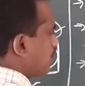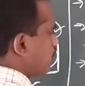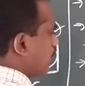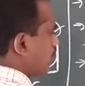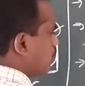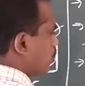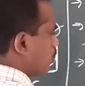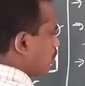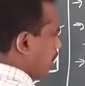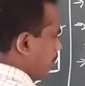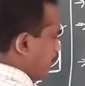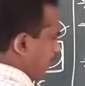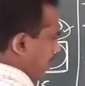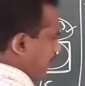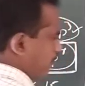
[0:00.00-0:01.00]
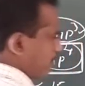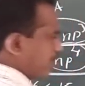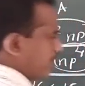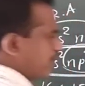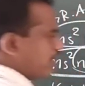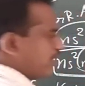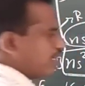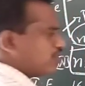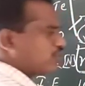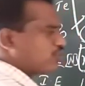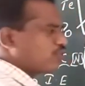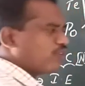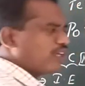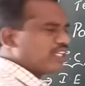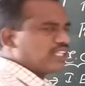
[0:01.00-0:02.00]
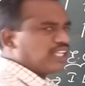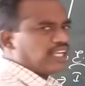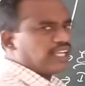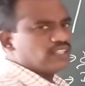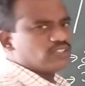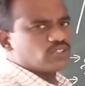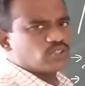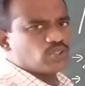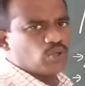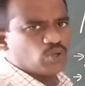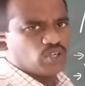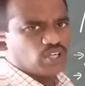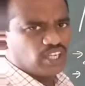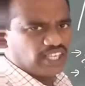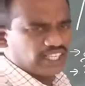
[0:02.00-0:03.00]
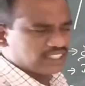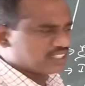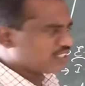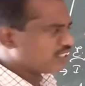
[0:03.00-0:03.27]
Once you compare H2 and the H2S,